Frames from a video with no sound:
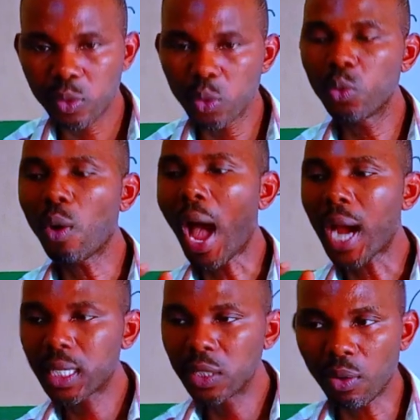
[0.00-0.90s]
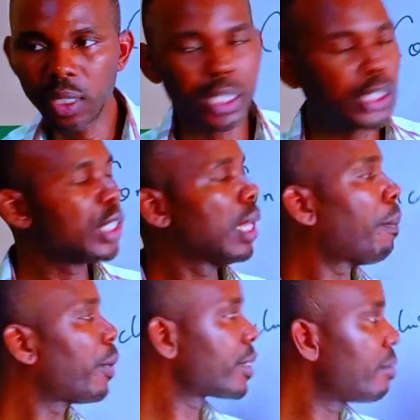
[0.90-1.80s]
So you acknowledge
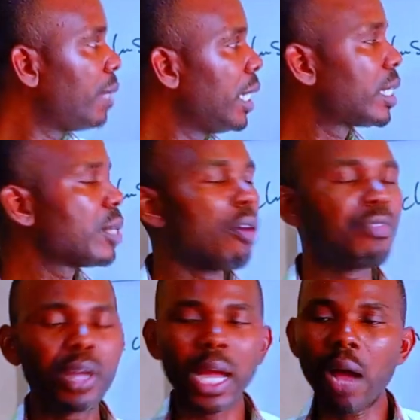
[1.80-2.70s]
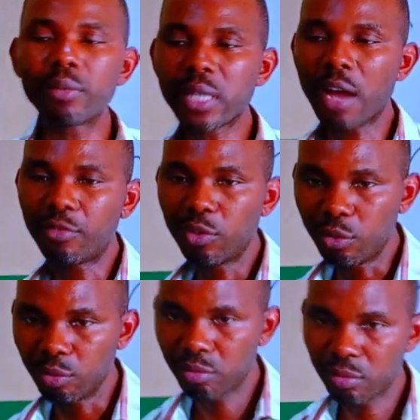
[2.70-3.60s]
the possibility of a counter
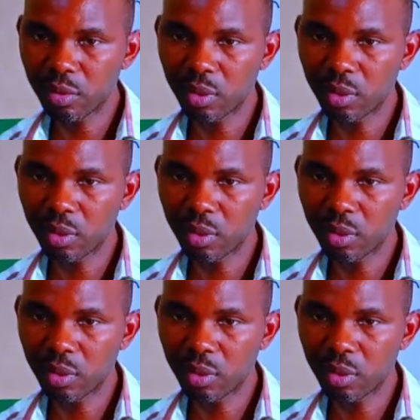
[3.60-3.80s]
view.